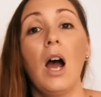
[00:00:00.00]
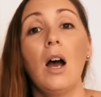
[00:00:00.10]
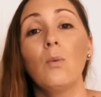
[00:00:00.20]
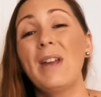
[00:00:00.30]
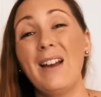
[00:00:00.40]

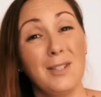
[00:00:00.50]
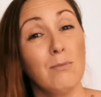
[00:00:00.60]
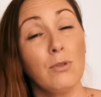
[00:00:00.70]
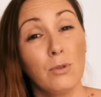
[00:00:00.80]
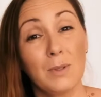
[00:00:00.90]
We have
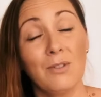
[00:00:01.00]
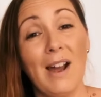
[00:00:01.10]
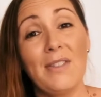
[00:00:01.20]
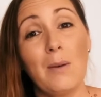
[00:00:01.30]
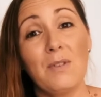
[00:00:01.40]
some rules
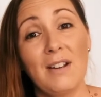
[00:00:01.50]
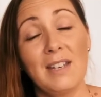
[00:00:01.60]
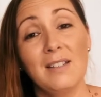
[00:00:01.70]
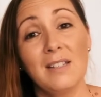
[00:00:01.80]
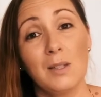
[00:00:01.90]
around that with our
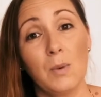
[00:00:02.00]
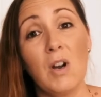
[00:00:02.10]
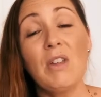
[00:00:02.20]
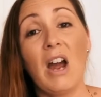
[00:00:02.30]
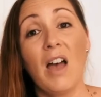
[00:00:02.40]
kids as
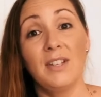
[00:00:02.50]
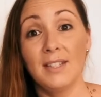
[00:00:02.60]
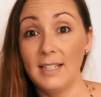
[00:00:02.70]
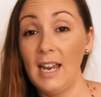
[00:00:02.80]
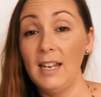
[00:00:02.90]
well. They're either
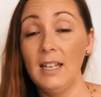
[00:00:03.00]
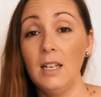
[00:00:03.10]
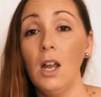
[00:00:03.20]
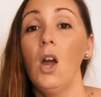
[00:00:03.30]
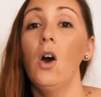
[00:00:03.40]

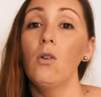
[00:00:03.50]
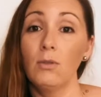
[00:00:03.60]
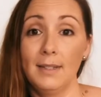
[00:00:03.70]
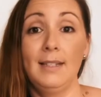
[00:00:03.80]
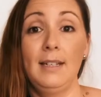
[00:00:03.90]
standing
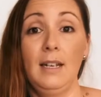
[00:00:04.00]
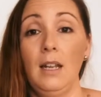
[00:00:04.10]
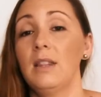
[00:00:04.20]
or sitting.